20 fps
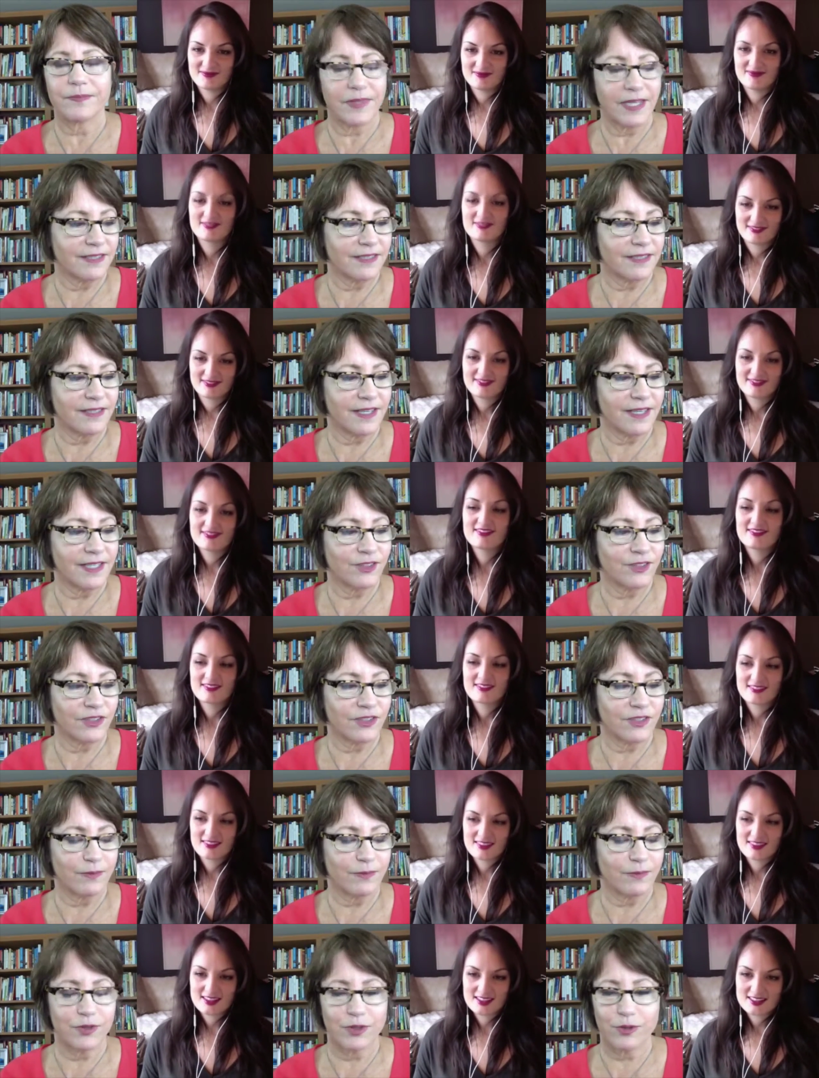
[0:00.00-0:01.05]
Speaker 1: And I
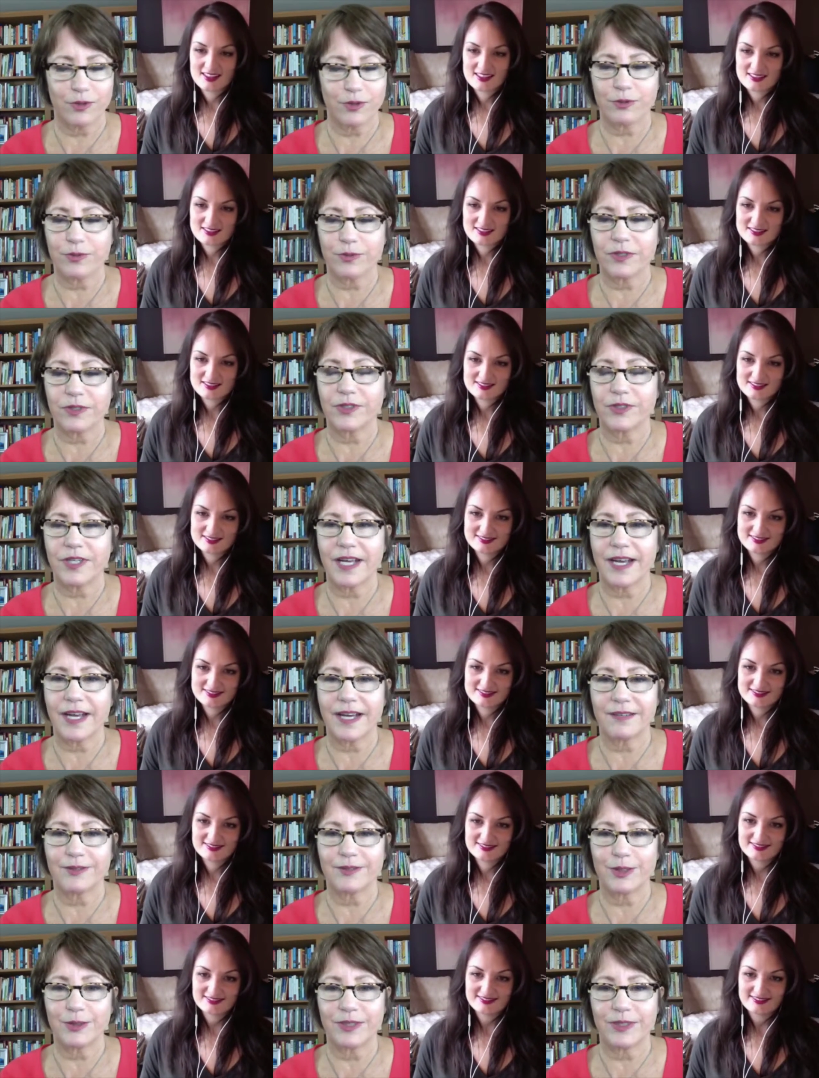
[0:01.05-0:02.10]
just am so thrilled to
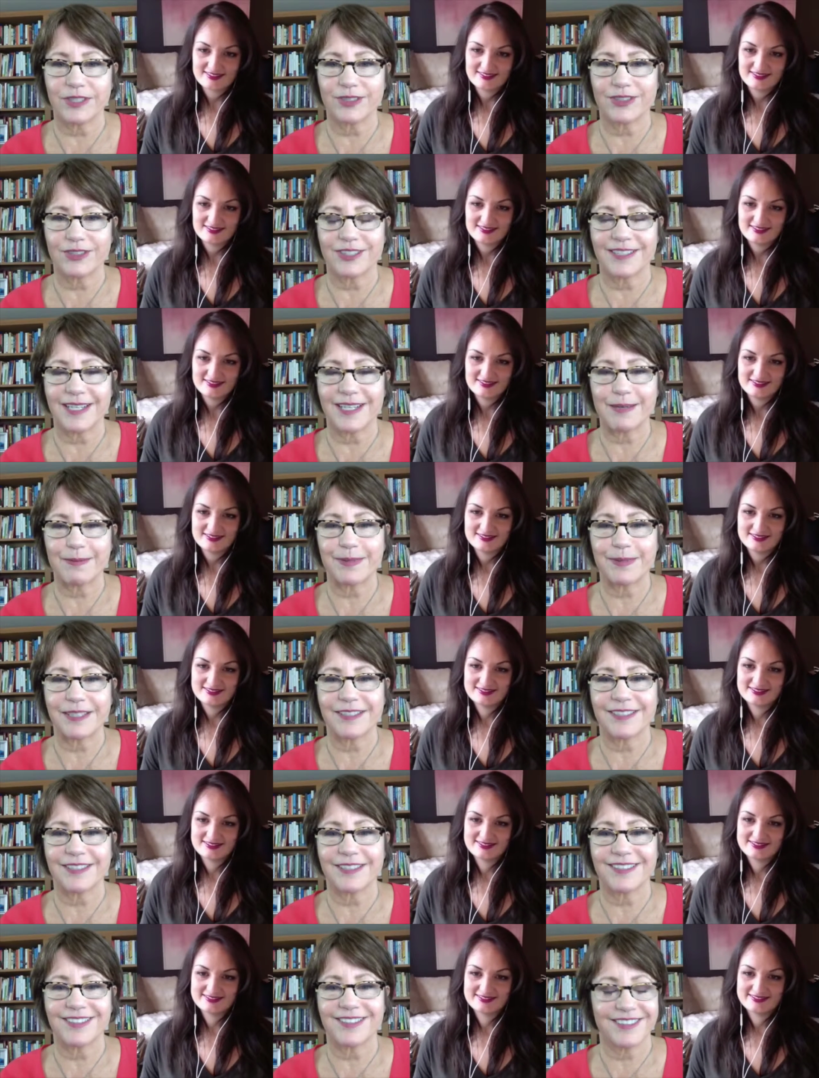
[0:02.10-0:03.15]
have you here today
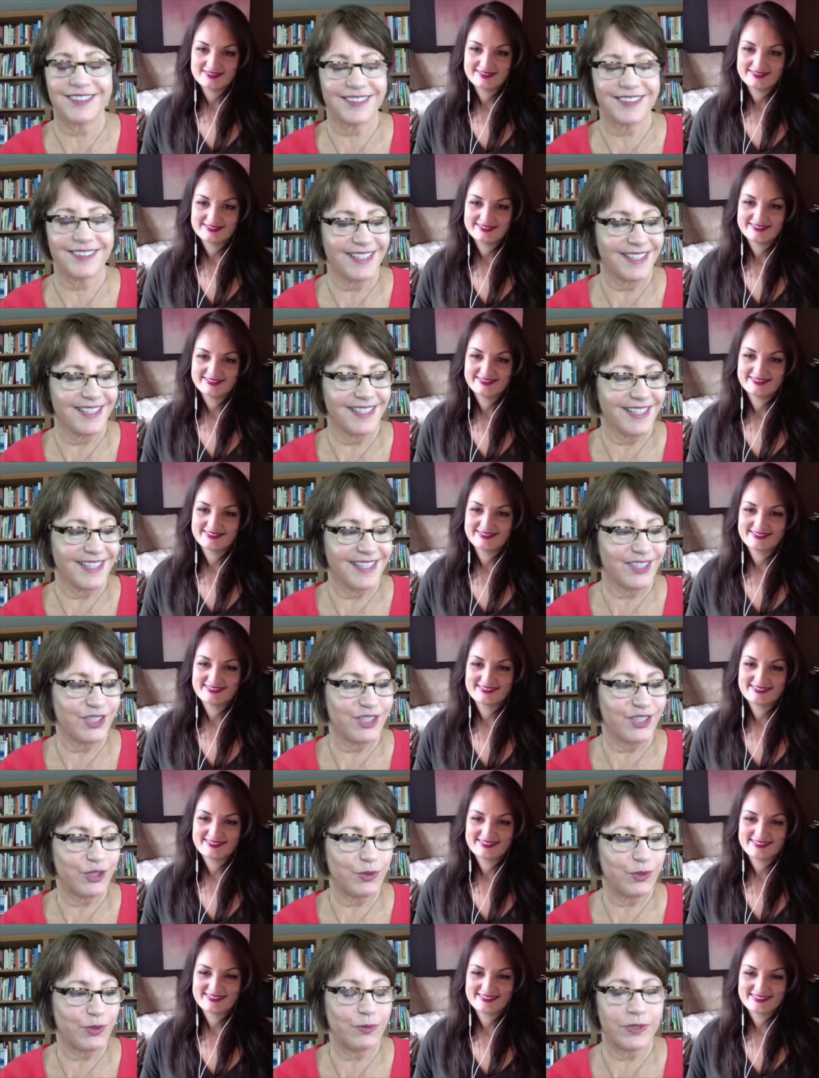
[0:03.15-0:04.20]
because
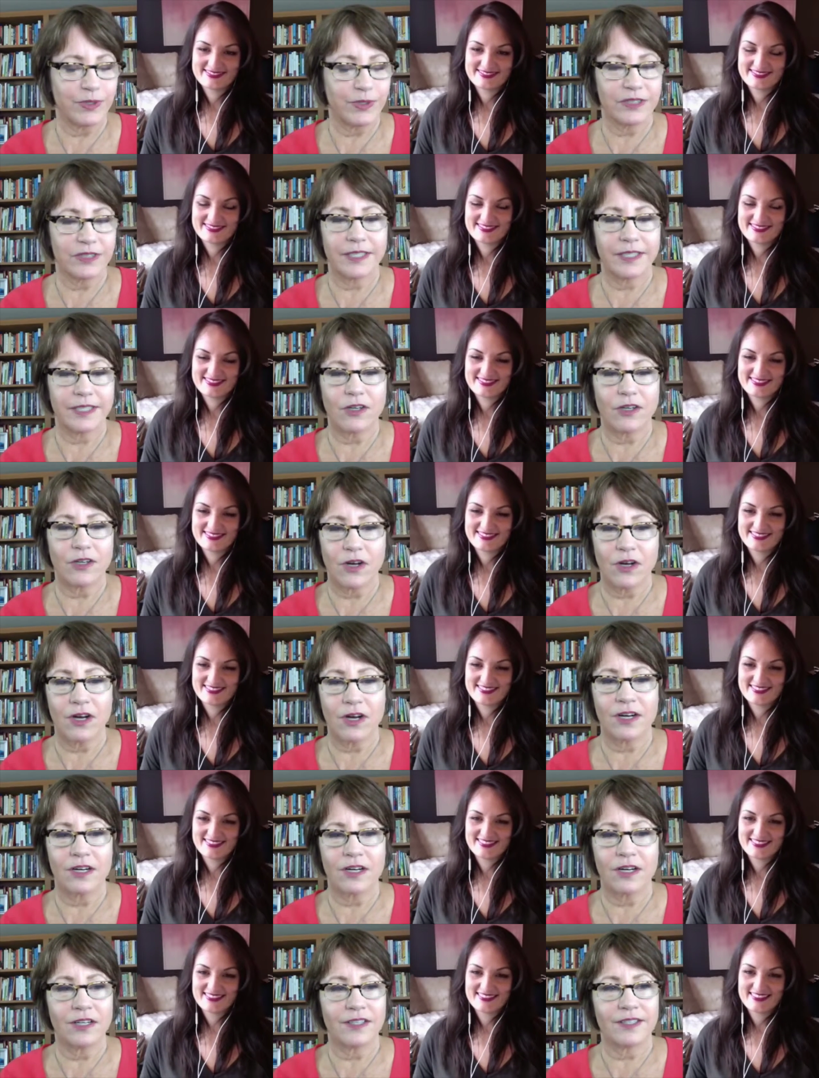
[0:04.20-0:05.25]
you really
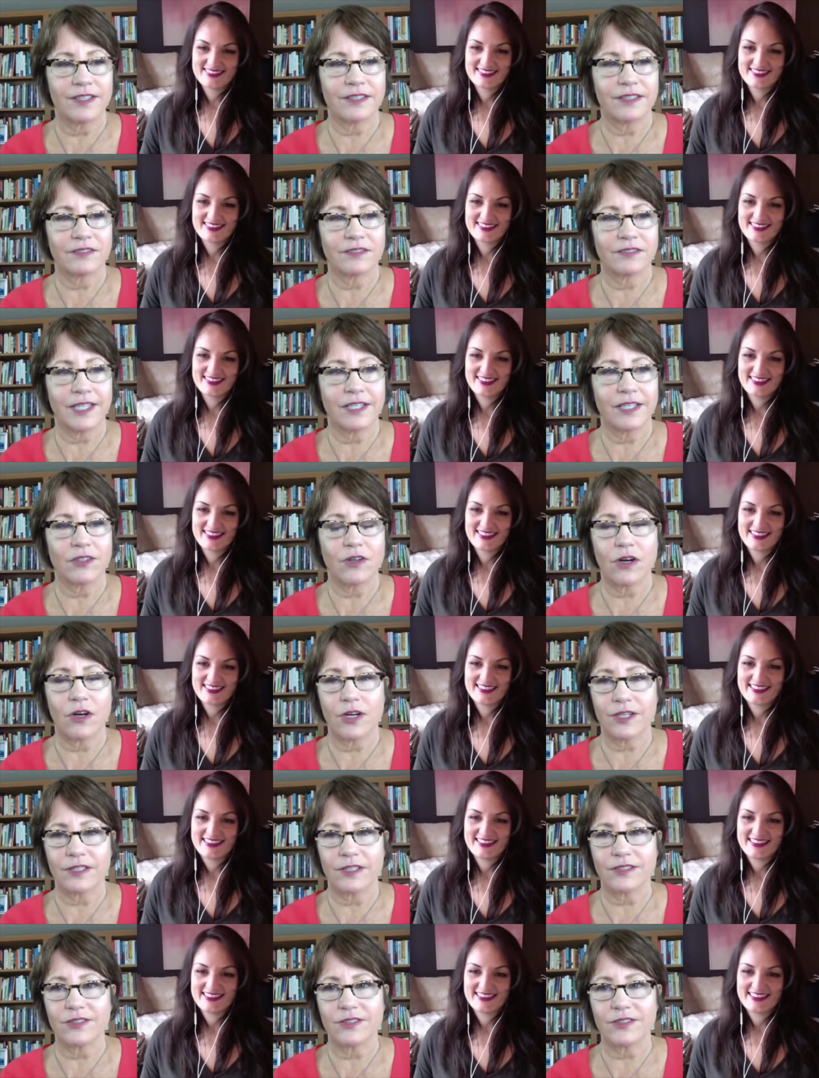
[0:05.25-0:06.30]
are uh, like an
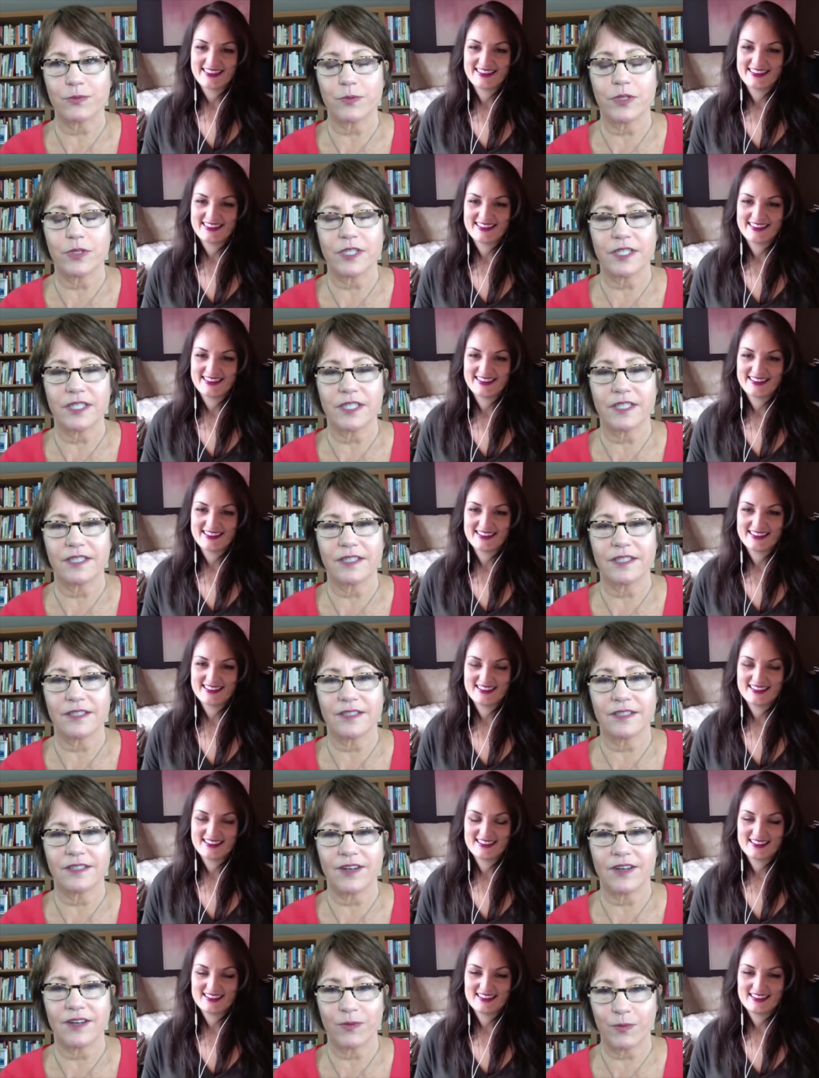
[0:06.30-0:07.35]
artist working
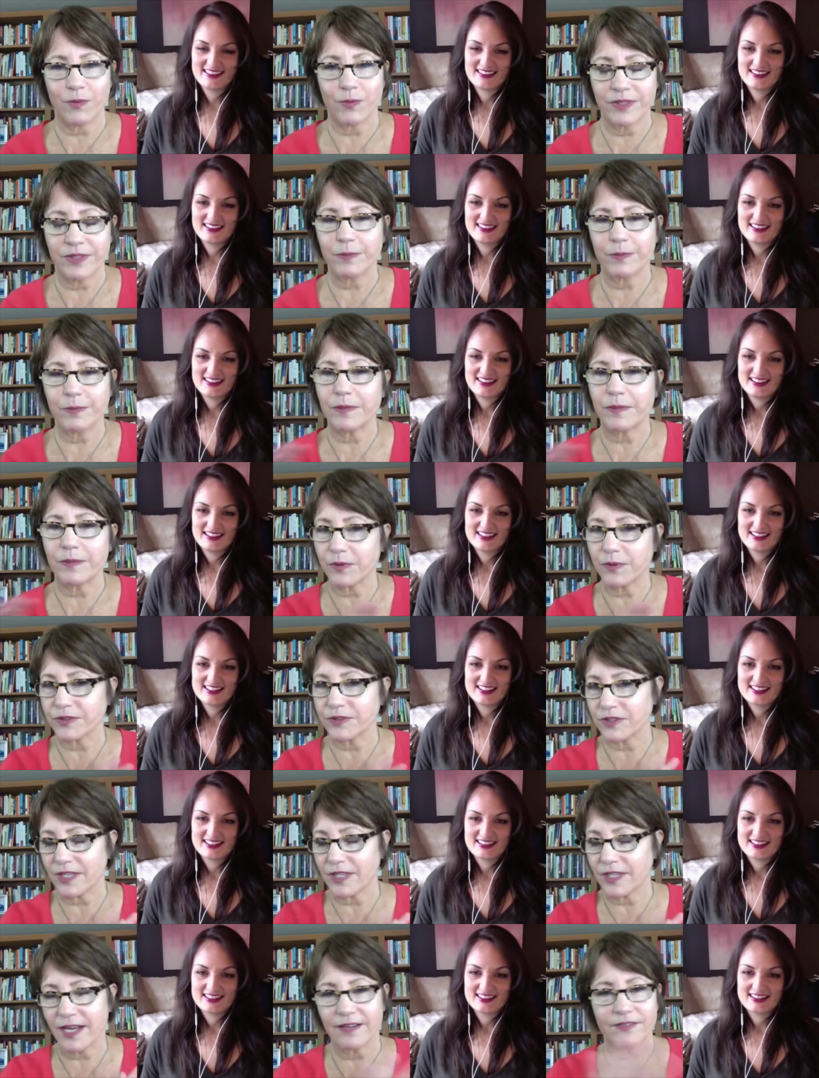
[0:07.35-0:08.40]
with people
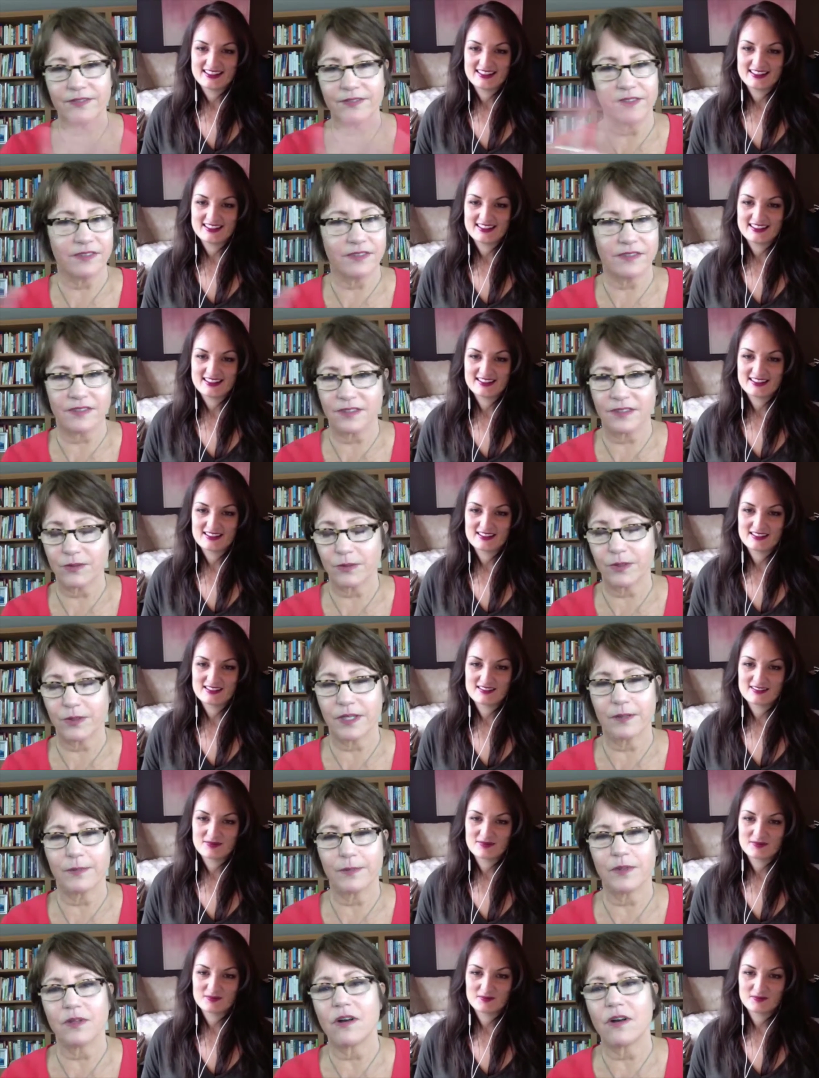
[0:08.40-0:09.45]
to have this
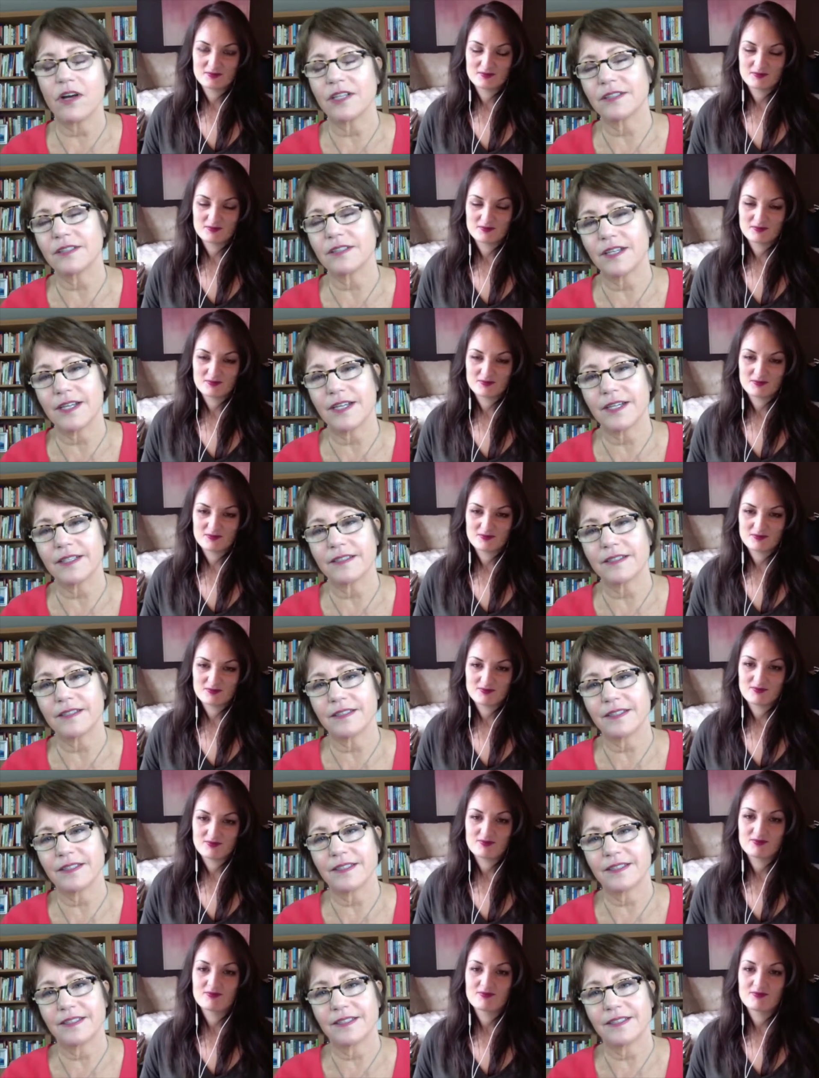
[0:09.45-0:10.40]
incredible online